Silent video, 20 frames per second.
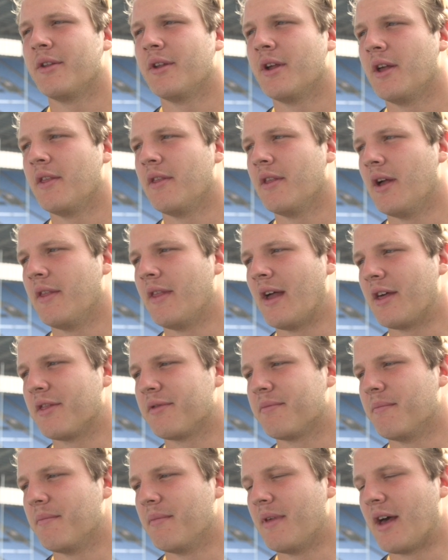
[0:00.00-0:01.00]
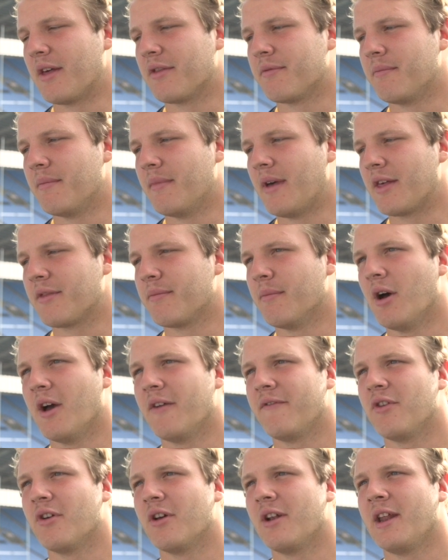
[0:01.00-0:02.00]
And that's
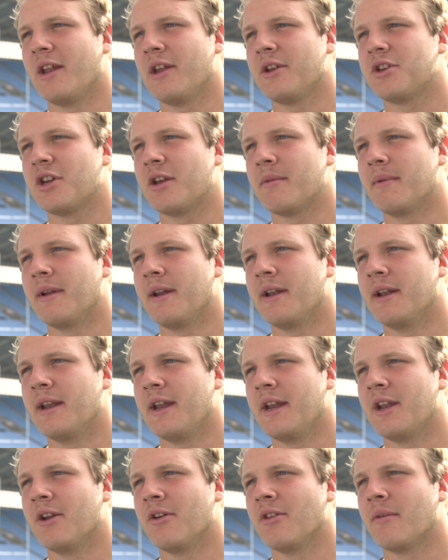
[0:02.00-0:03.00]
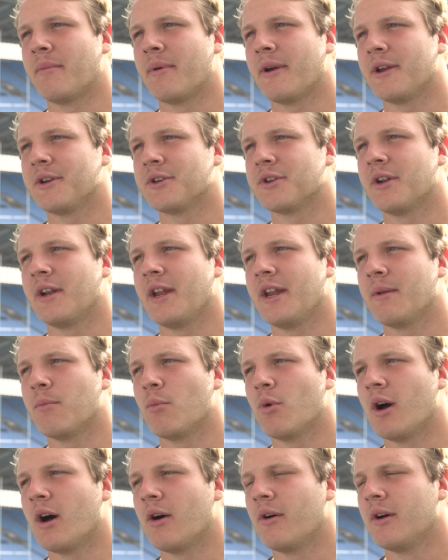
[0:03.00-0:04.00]
my view of leadership, leading on the pitch and
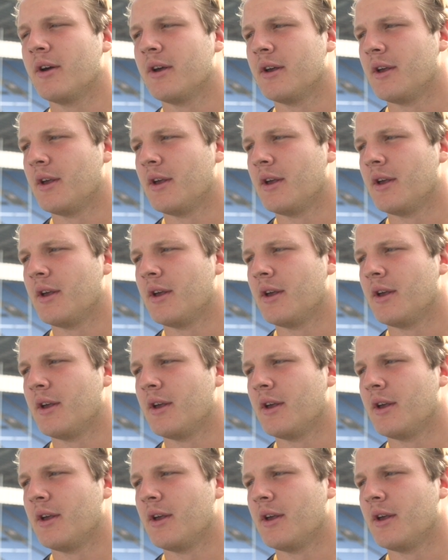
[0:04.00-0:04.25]
leading well.